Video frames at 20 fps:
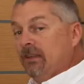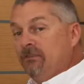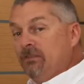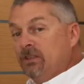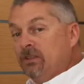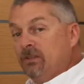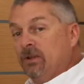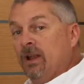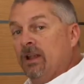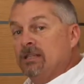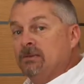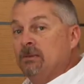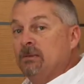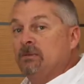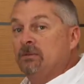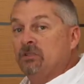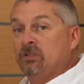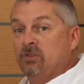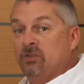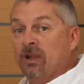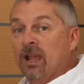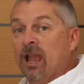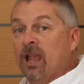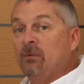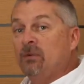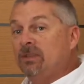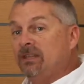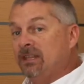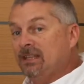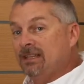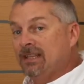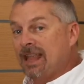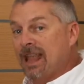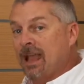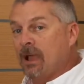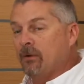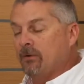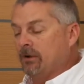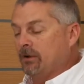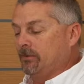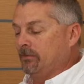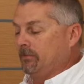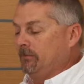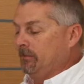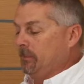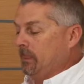if the transmitter is dry within the hour.